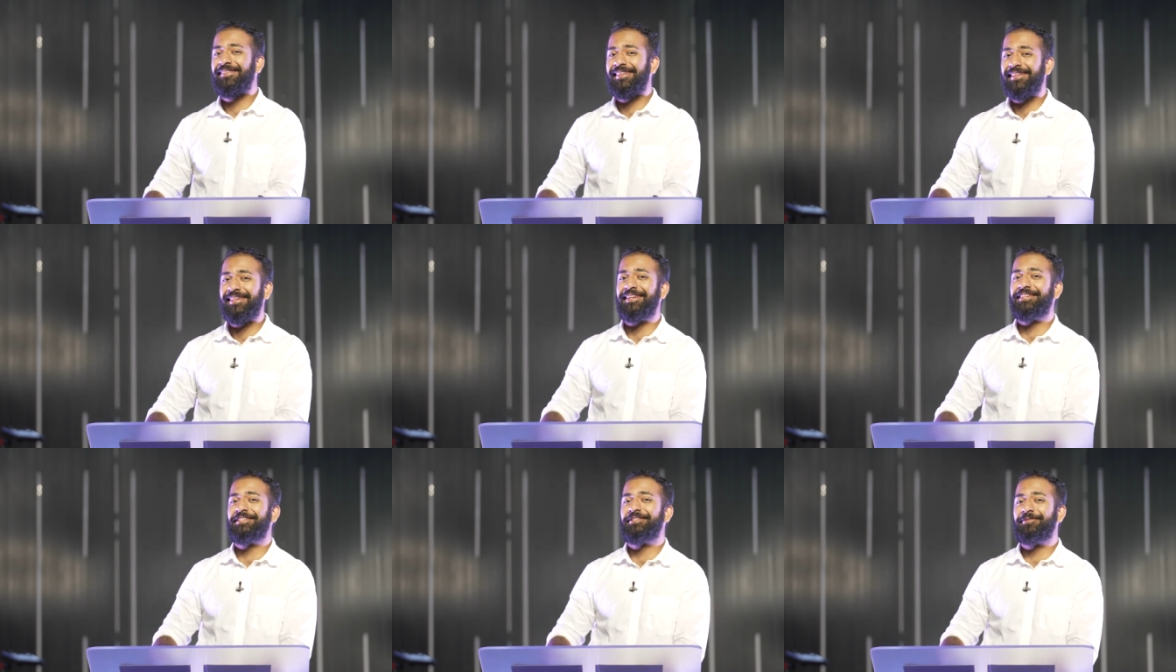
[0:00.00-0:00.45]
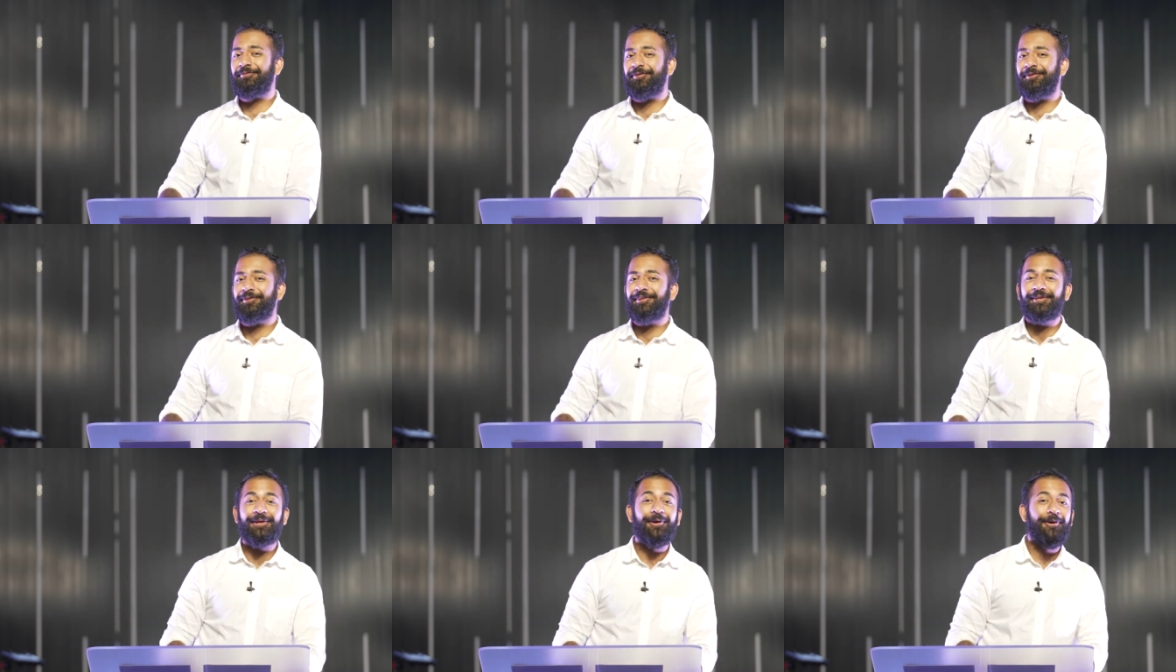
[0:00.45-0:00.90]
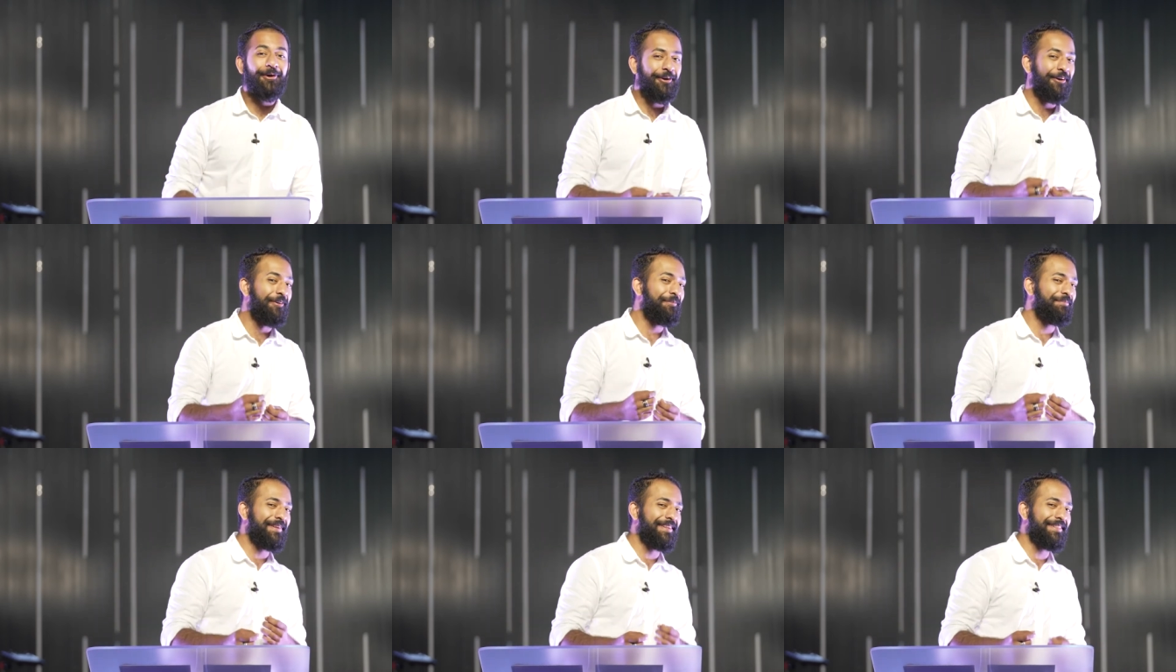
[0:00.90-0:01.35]
the next morning,
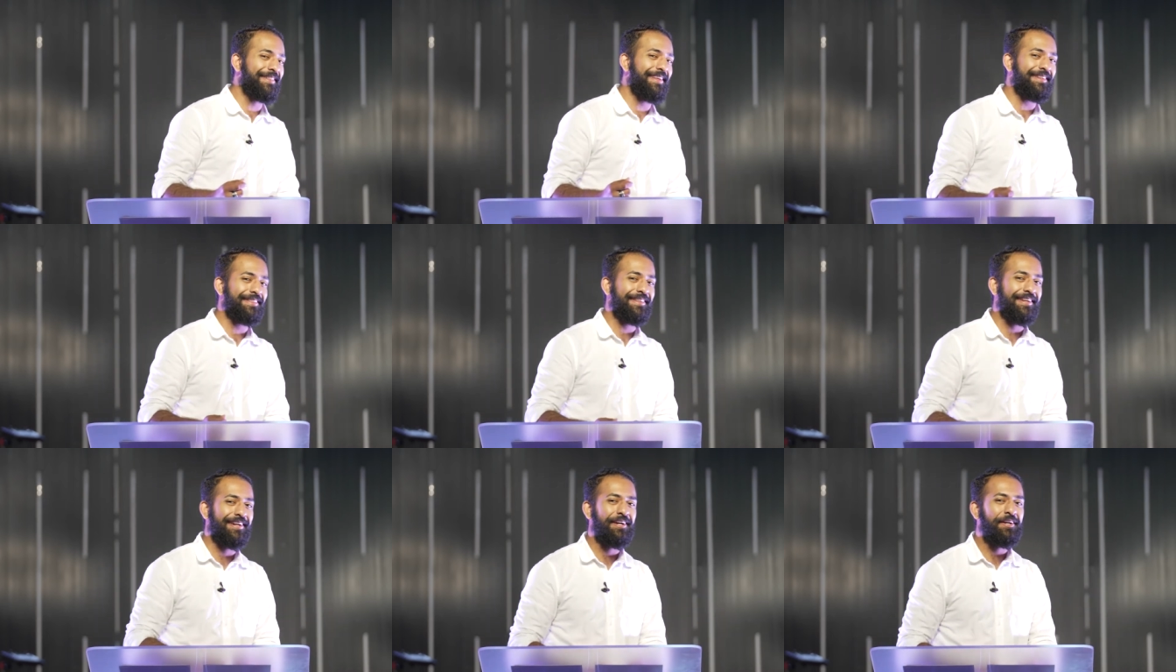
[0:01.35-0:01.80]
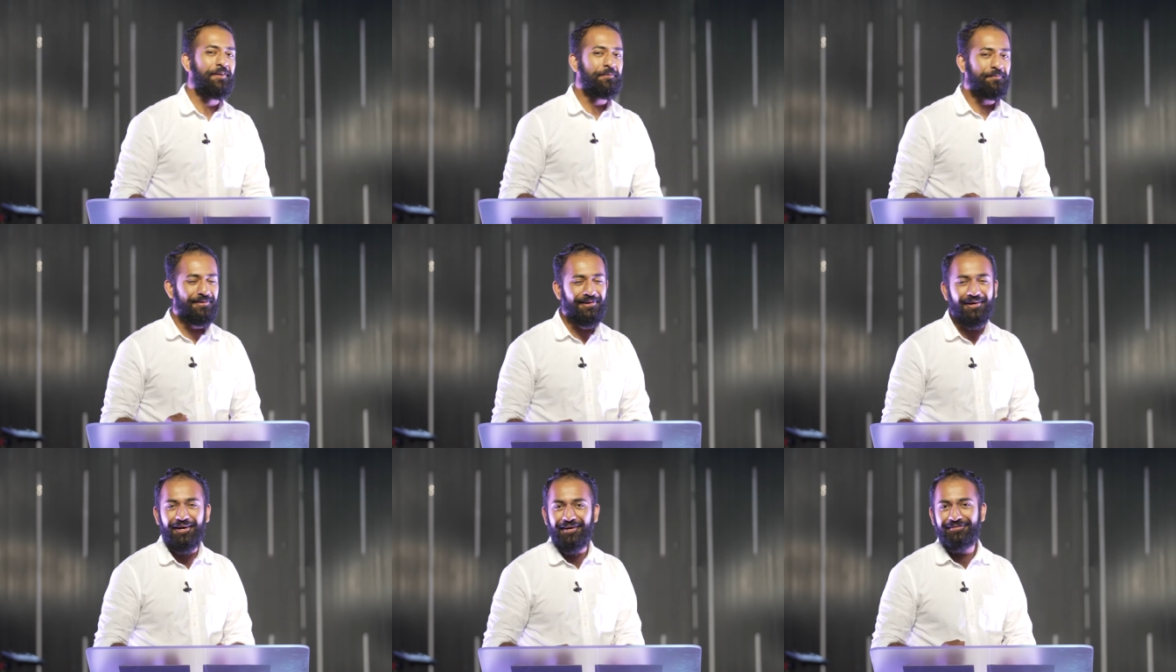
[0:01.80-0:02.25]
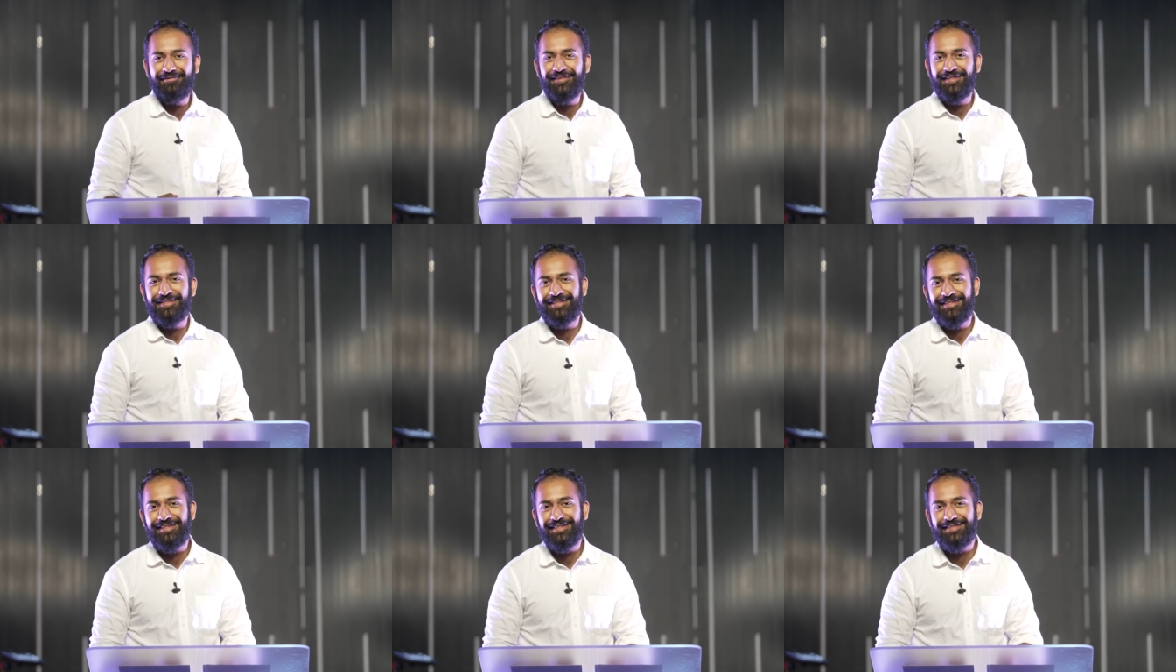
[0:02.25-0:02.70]
hoping that the prof
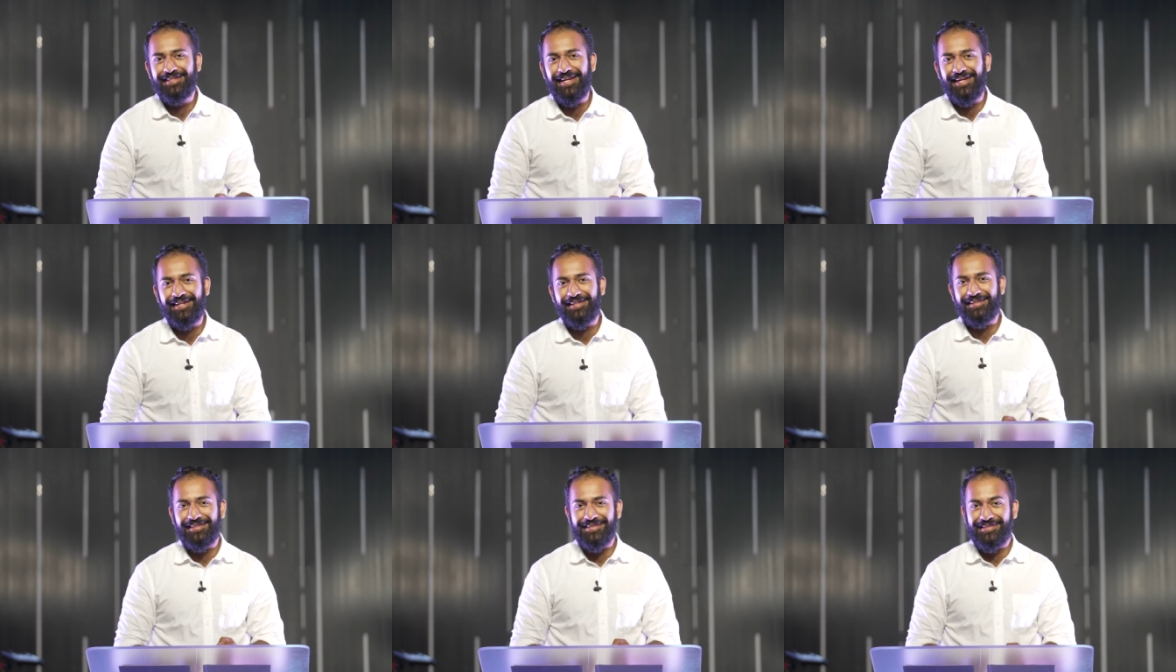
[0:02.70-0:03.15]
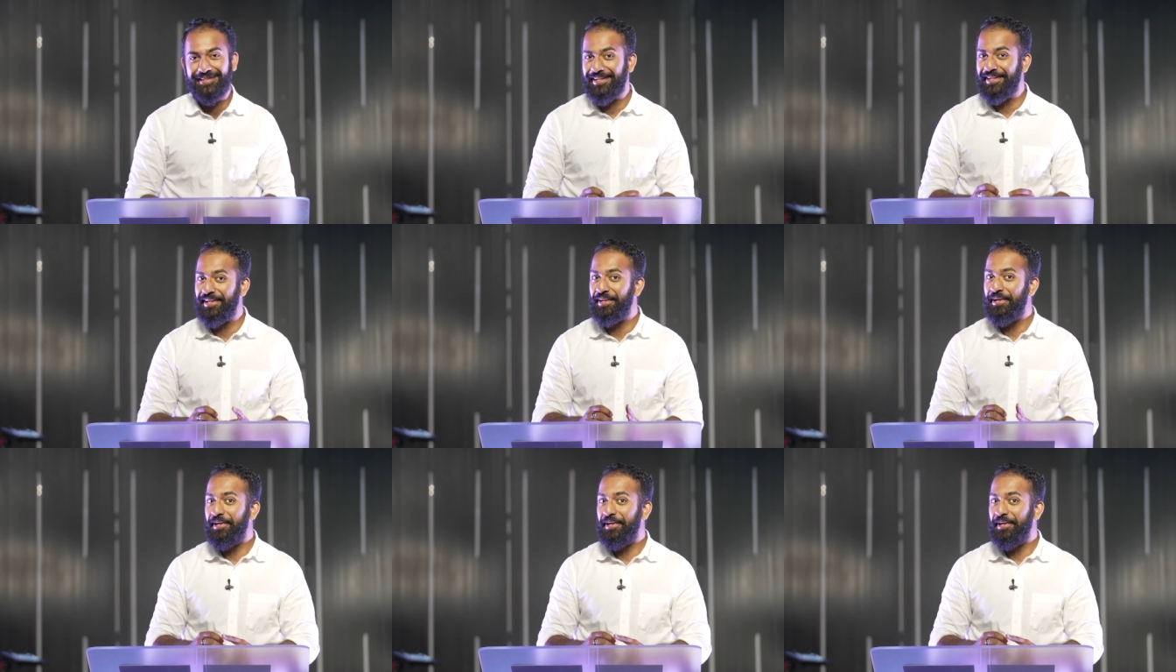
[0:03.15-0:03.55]
doesn't exactly see